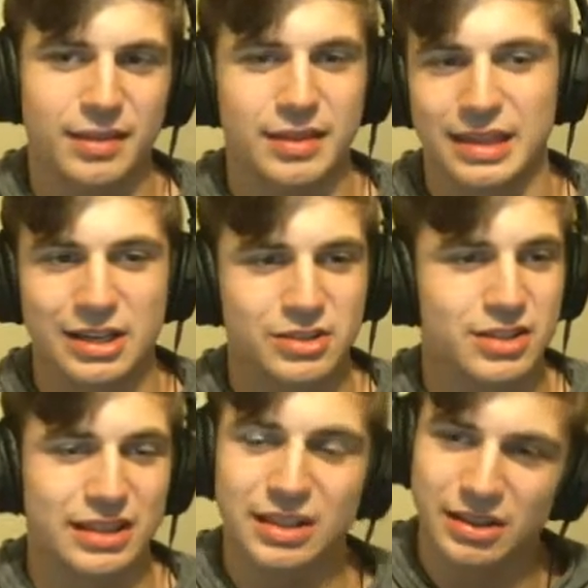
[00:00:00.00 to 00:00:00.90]

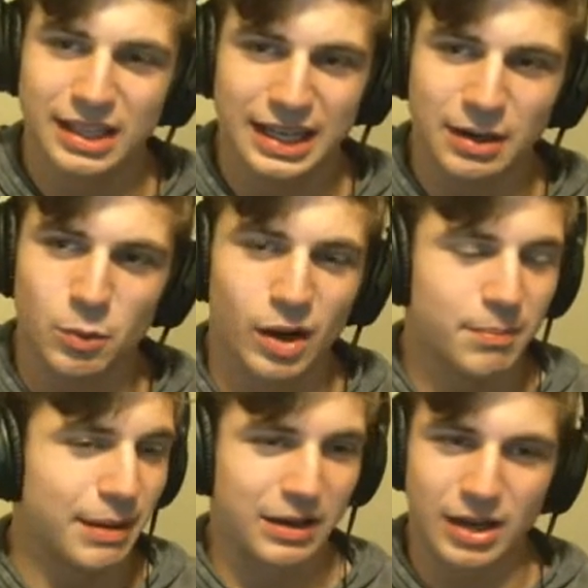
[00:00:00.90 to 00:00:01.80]
there's literally one
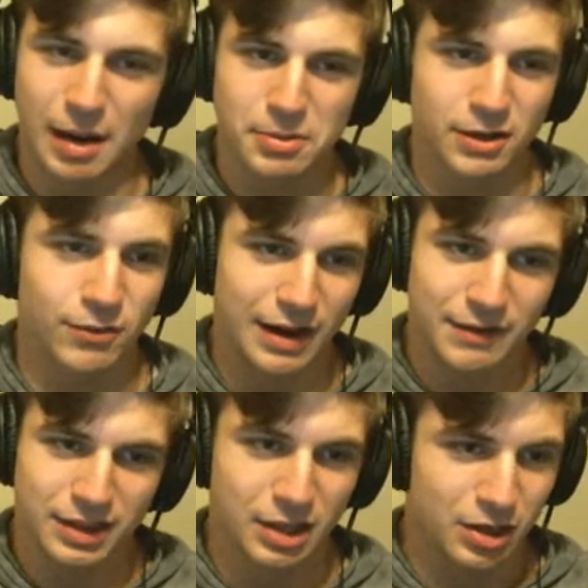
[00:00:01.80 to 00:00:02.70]
better option for
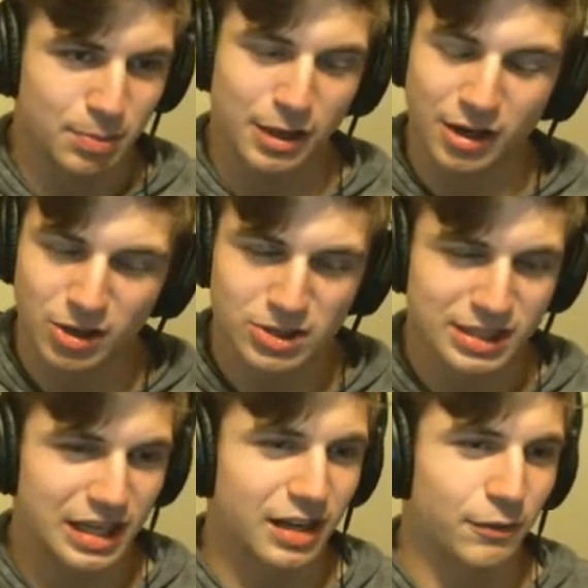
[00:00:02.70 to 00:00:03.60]
everything. You can play Archer
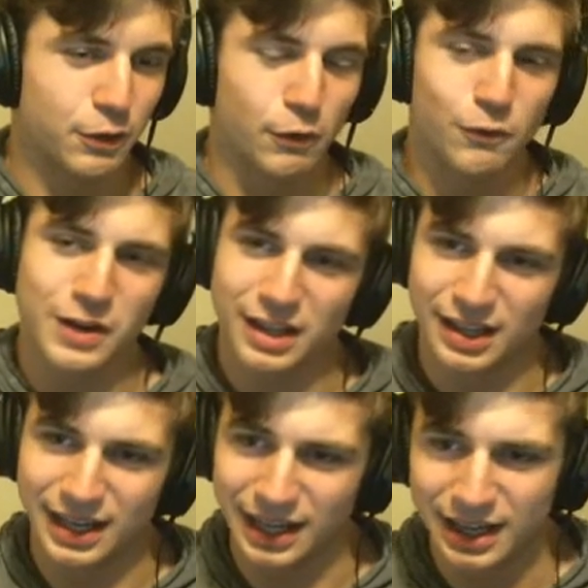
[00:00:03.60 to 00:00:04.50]
Tower if you're
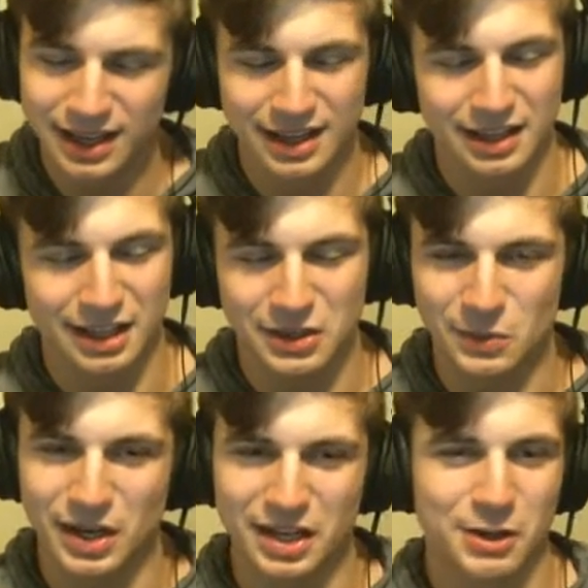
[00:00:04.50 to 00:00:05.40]
feeling like you
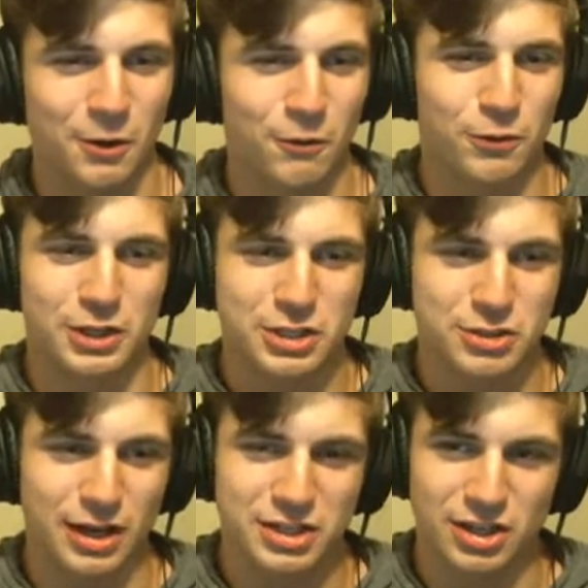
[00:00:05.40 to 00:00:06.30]
want to go for a
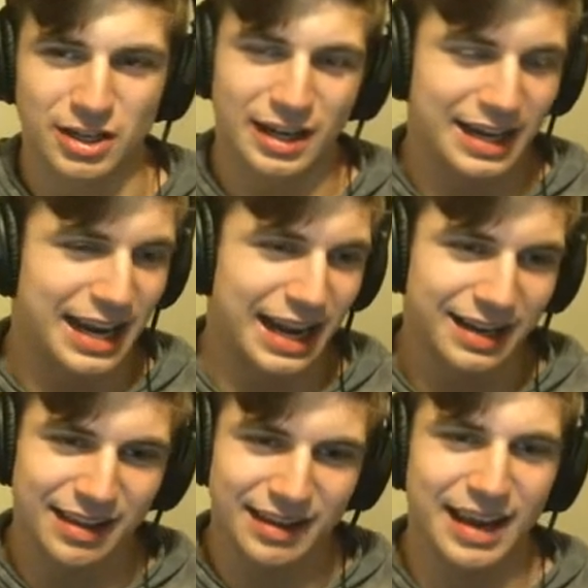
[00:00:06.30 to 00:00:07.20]
structure. In
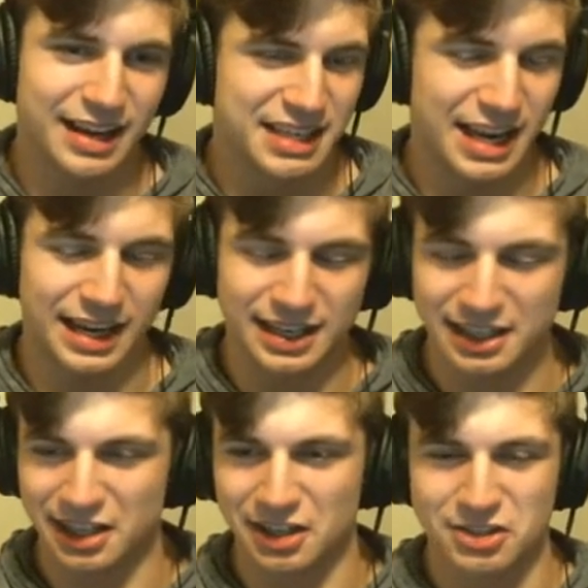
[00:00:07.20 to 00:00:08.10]
cannon, they can't attack
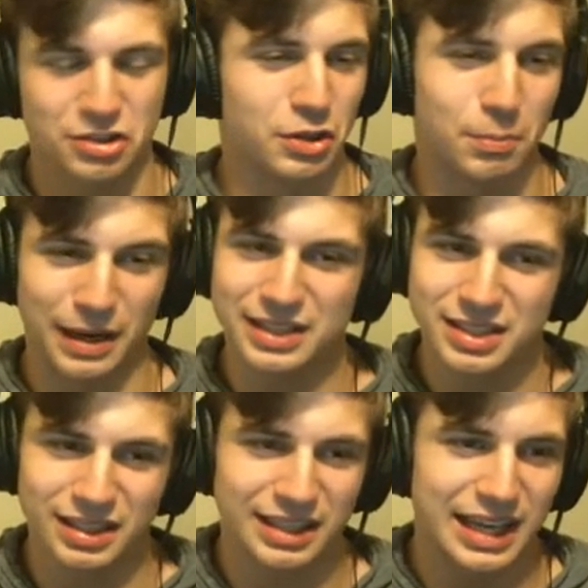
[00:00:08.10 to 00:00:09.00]
air, so you're
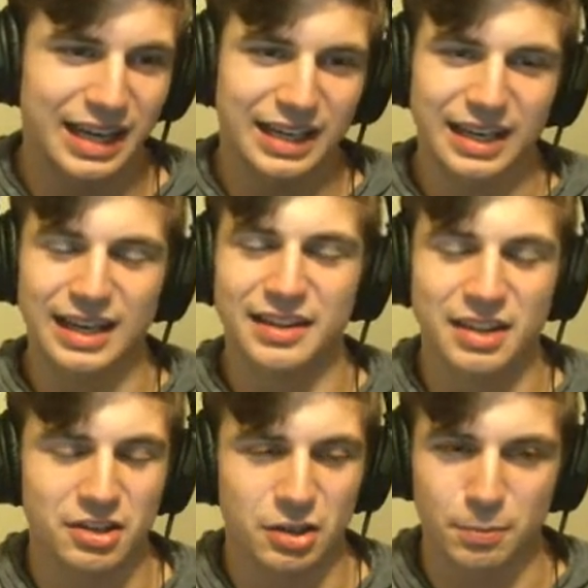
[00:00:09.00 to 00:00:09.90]
basically getting it, and
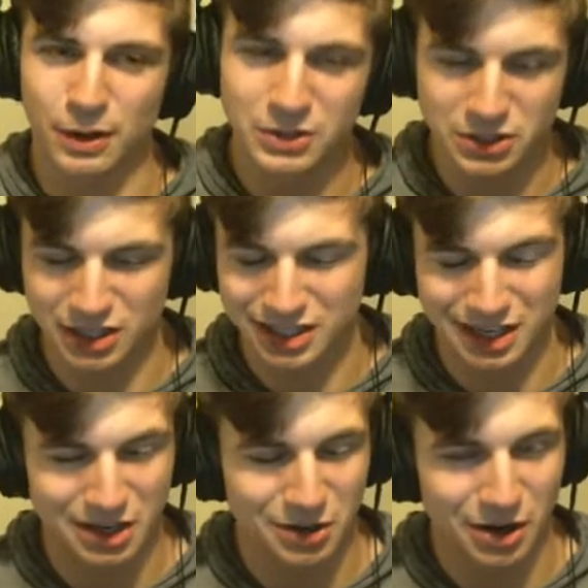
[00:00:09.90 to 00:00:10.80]
then your opponents are just
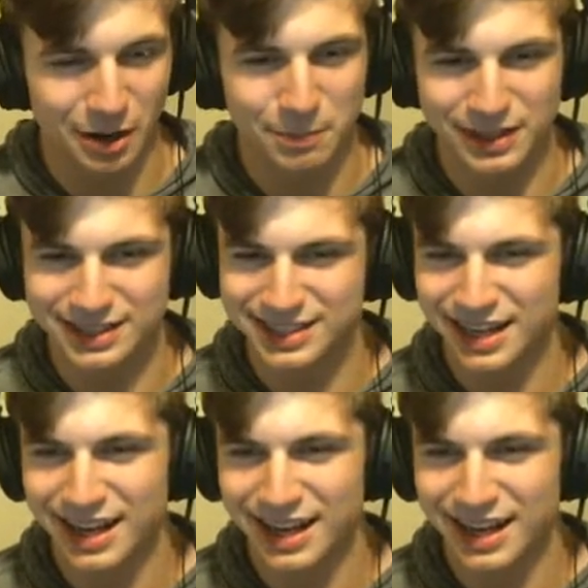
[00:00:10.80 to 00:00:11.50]
going to go Harpies,